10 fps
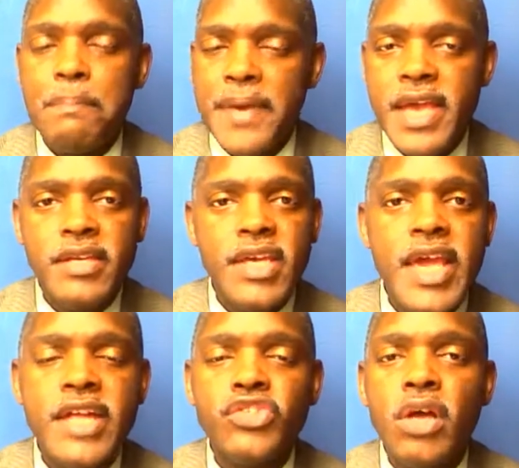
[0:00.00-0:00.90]
Paint
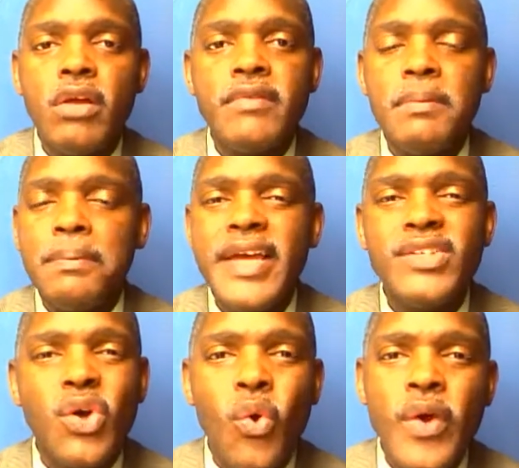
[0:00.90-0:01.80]
cans all over the
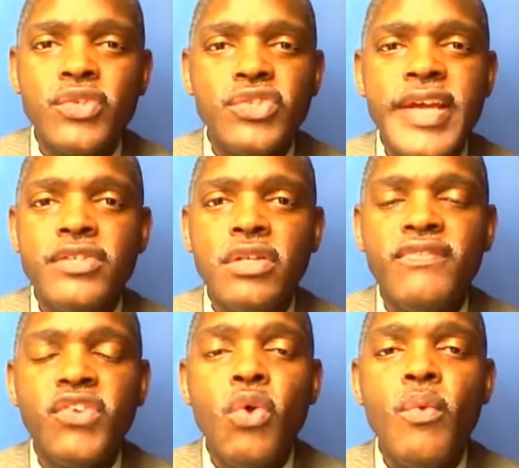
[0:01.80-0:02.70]
place, oil stains on the
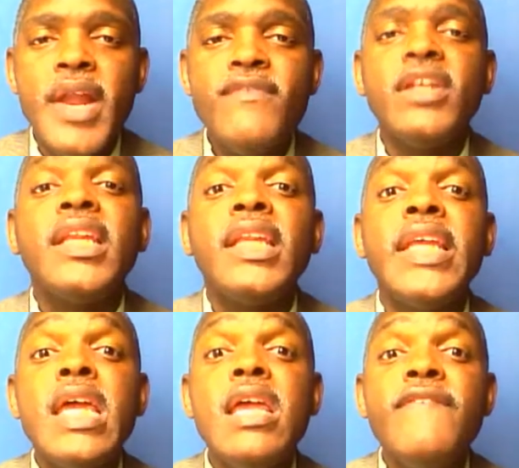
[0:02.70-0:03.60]
floor, whatever,
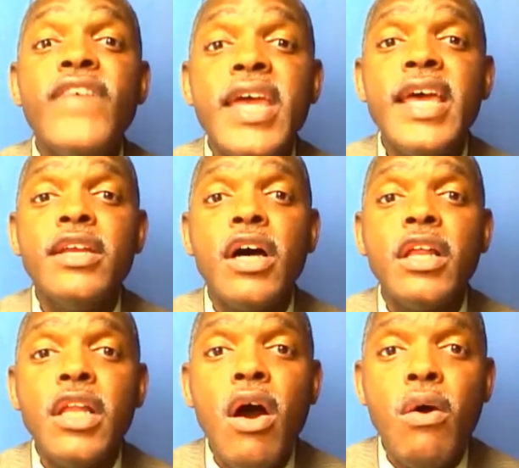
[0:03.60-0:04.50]
leave it
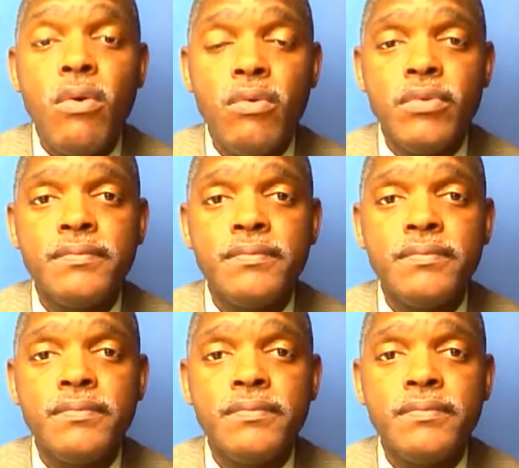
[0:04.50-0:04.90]
alone.